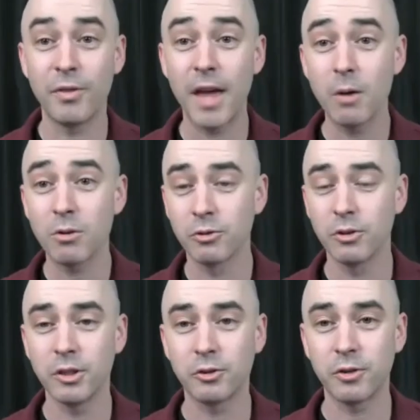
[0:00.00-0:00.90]
but that was
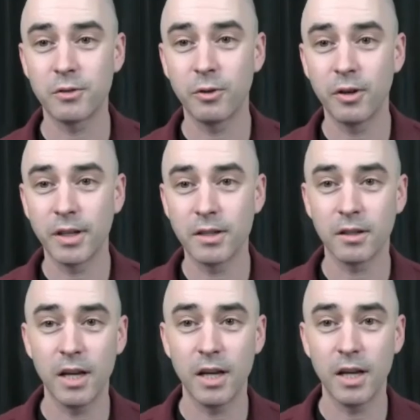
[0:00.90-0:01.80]
really transferring into
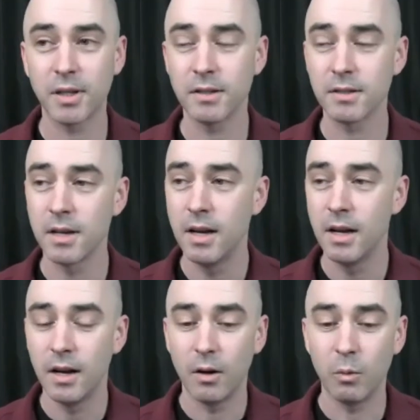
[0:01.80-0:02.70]
life because,
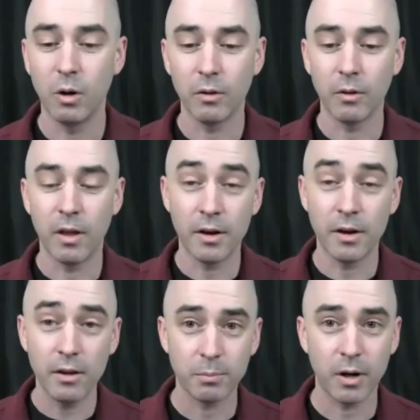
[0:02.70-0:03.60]
well,
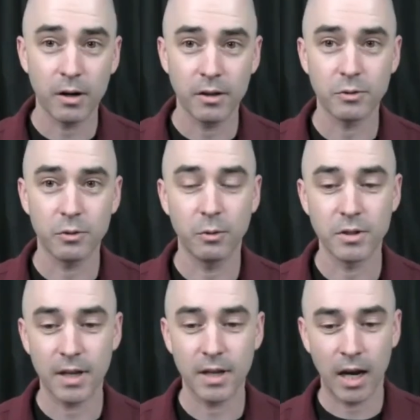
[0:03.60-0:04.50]
another part of the story
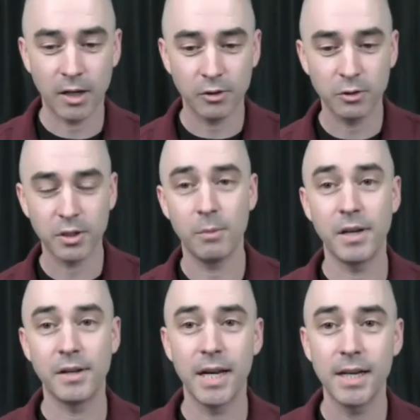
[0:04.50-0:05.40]
was that I told you how
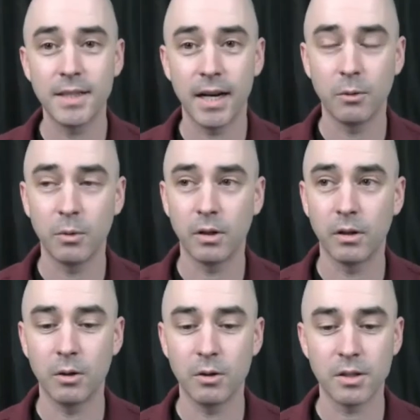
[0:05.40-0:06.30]
my dad died when
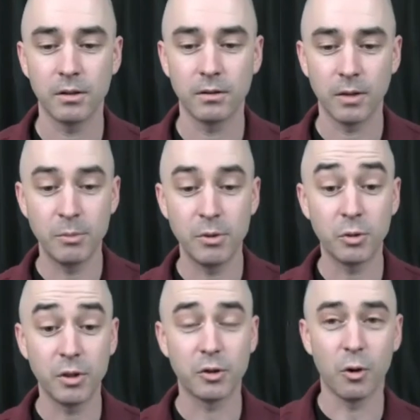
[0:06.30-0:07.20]
I was in
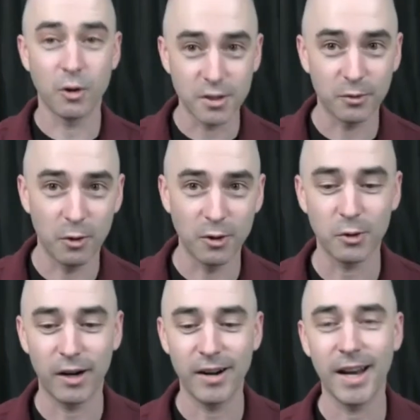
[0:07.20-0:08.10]
between tours of going
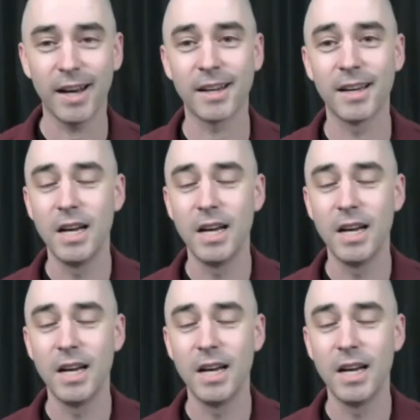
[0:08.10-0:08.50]
to Iraq.